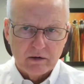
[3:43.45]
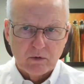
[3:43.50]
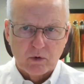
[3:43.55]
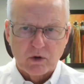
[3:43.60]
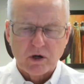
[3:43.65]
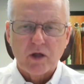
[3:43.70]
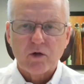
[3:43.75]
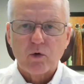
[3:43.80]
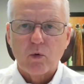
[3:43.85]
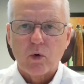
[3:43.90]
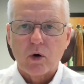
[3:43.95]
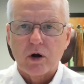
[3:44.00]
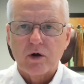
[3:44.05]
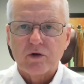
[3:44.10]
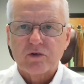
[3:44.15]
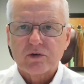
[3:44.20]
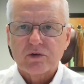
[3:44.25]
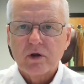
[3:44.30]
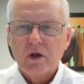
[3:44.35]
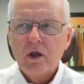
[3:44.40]
Or in other
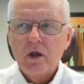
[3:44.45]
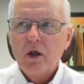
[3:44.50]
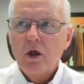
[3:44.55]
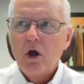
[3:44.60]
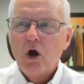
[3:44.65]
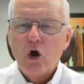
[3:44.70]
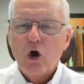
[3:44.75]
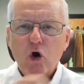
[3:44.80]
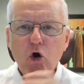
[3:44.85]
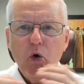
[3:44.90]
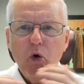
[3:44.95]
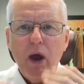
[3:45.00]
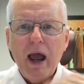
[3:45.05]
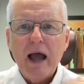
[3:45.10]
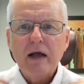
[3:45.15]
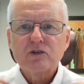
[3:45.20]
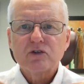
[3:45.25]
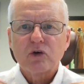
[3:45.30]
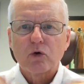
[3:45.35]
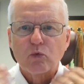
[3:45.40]
words, who
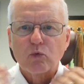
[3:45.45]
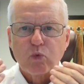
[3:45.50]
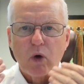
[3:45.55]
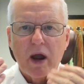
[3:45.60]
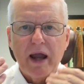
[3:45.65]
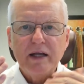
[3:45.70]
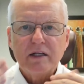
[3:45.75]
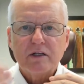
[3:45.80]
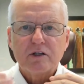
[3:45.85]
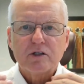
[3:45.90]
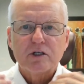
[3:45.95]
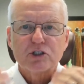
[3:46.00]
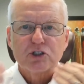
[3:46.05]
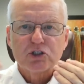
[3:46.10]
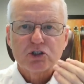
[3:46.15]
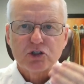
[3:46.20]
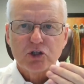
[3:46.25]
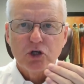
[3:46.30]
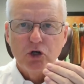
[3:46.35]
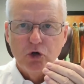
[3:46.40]
has a right to
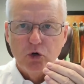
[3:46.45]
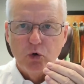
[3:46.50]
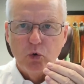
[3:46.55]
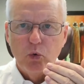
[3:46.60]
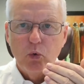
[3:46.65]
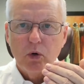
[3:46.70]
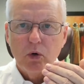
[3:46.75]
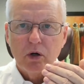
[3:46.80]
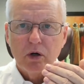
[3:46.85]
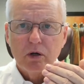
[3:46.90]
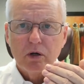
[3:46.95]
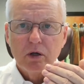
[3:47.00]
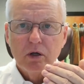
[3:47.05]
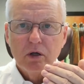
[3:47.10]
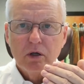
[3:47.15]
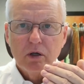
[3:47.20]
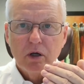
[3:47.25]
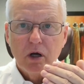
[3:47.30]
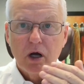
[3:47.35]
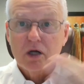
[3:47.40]
sue
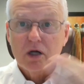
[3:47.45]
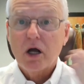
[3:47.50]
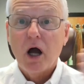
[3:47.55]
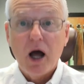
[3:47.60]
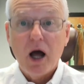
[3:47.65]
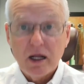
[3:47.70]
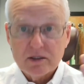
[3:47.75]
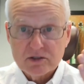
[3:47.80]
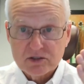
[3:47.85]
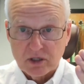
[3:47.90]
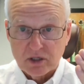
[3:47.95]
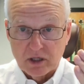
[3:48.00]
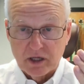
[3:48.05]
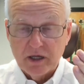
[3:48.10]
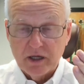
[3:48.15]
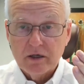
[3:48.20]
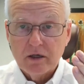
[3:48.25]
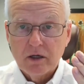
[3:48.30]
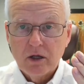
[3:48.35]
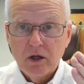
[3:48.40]
a consulate